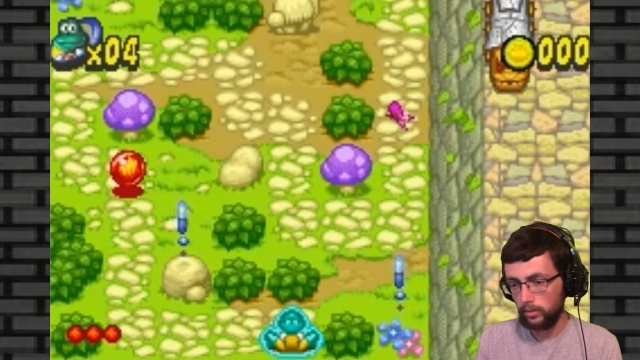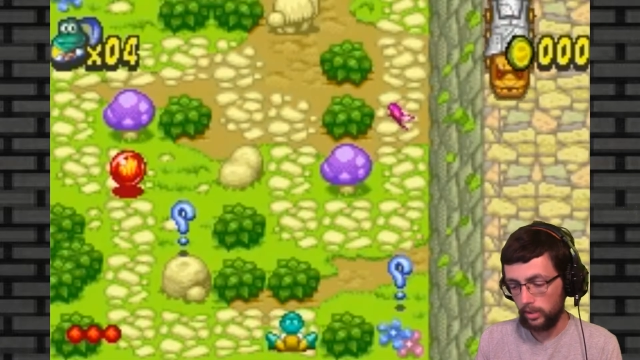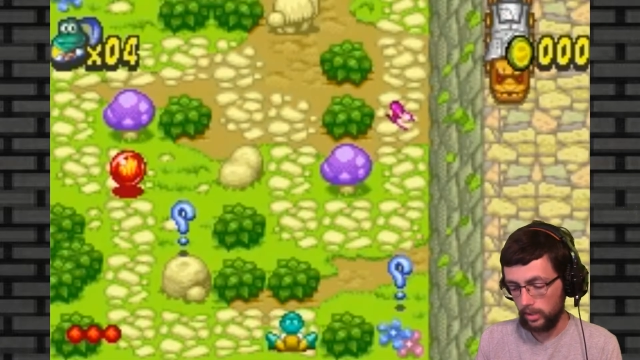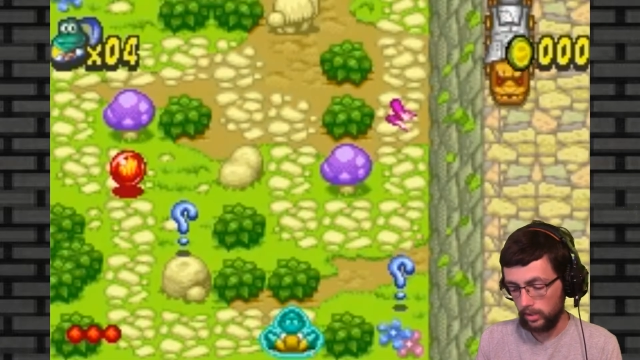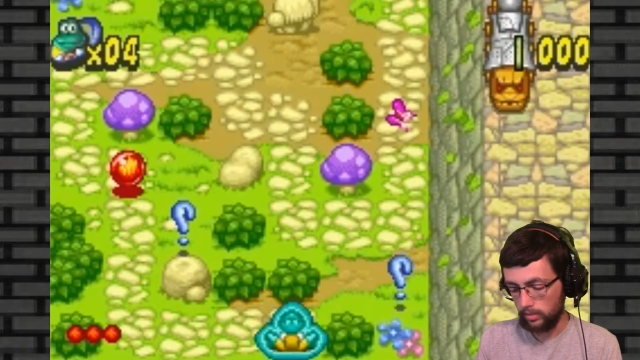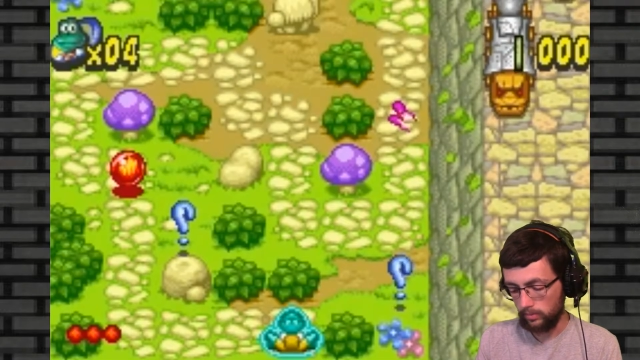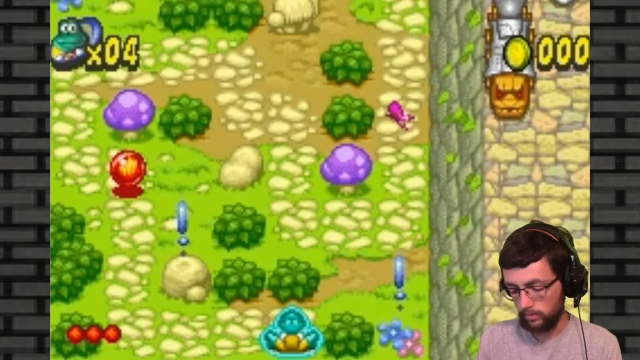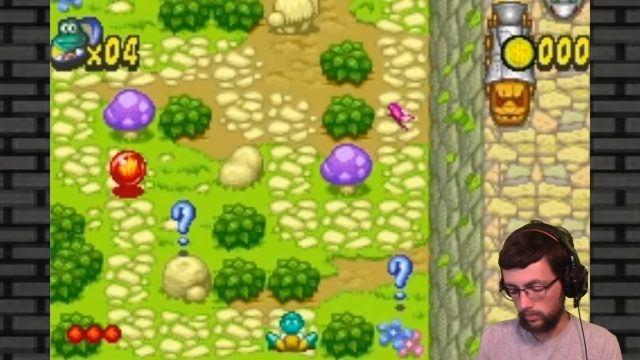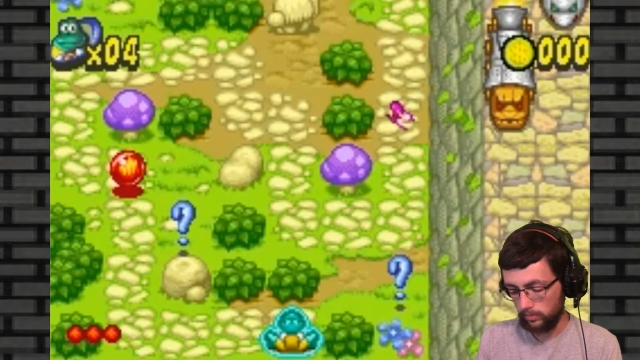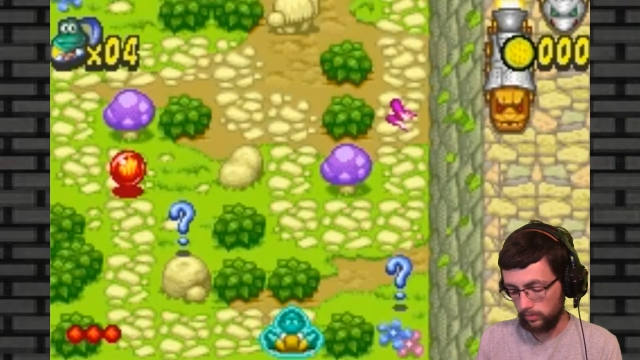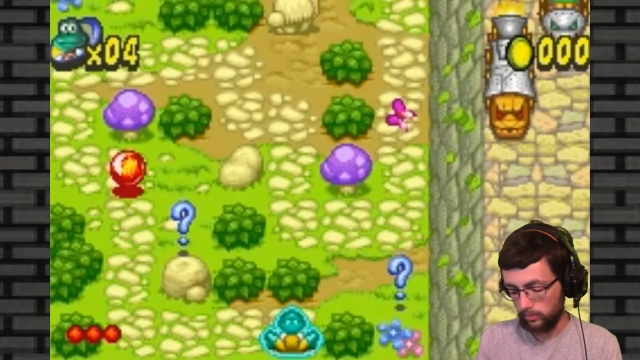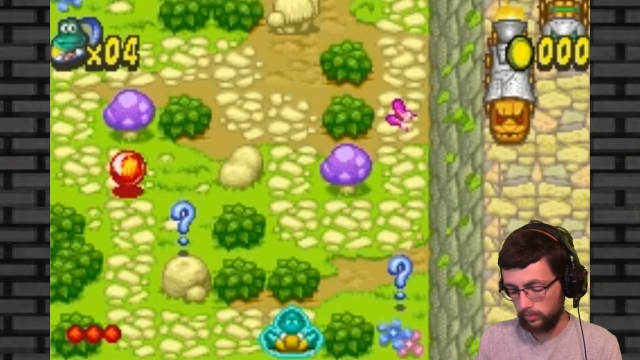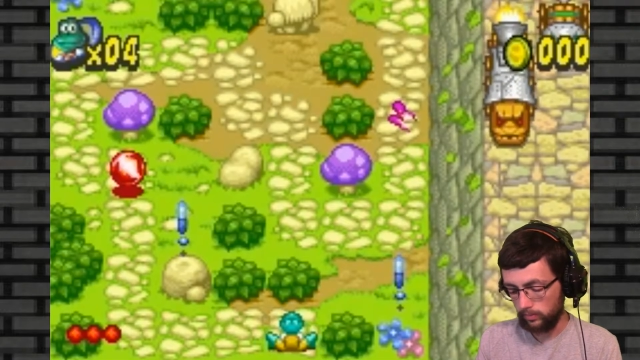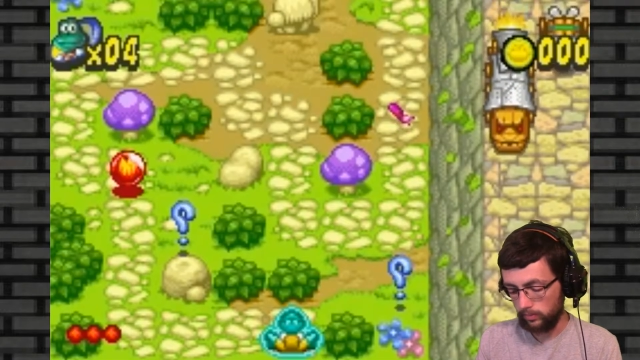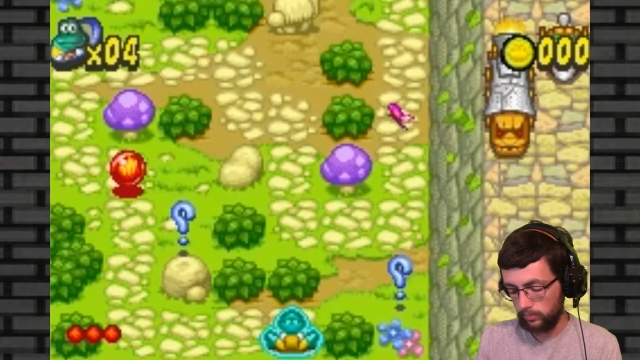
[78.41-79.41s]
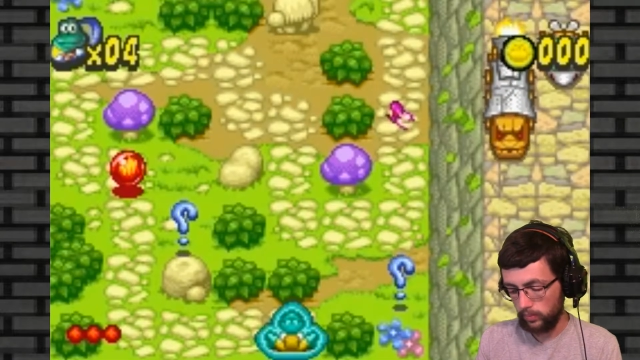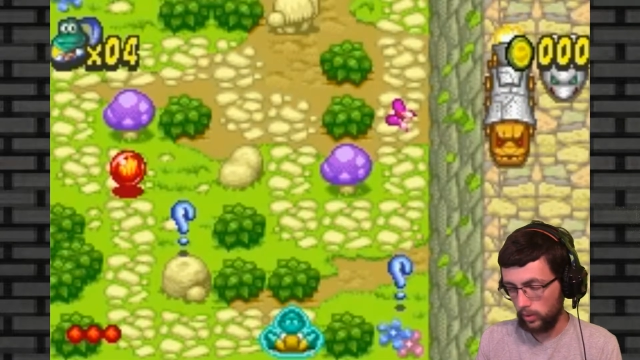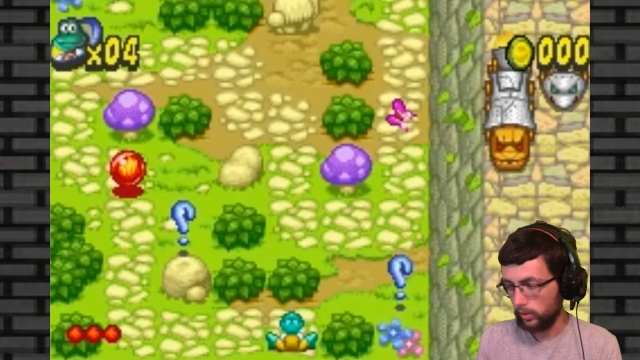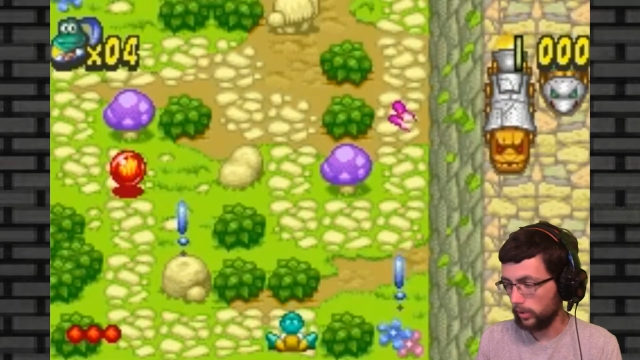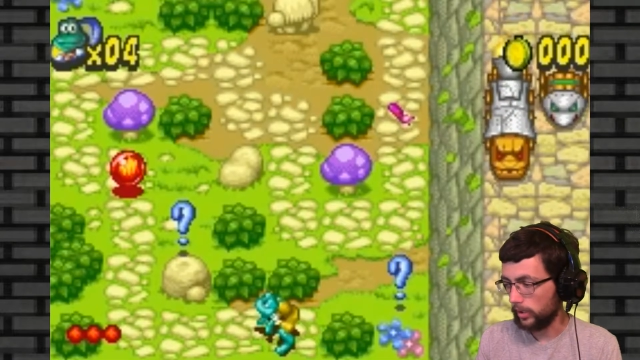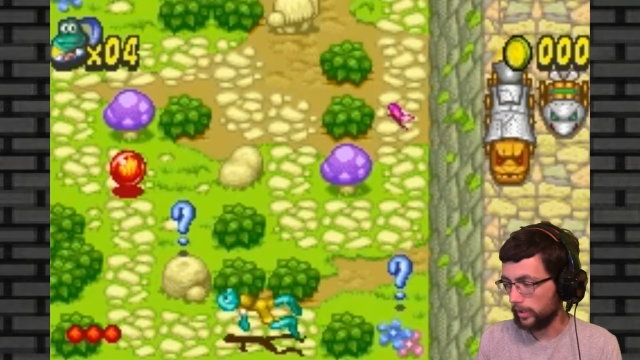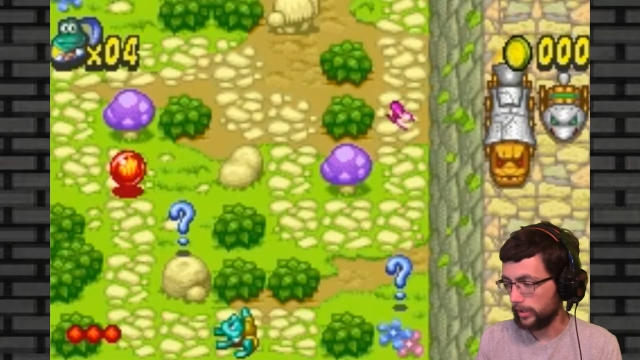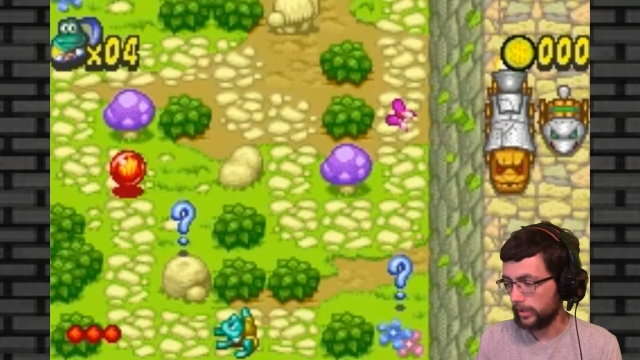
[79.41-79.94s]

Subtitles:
Hold on a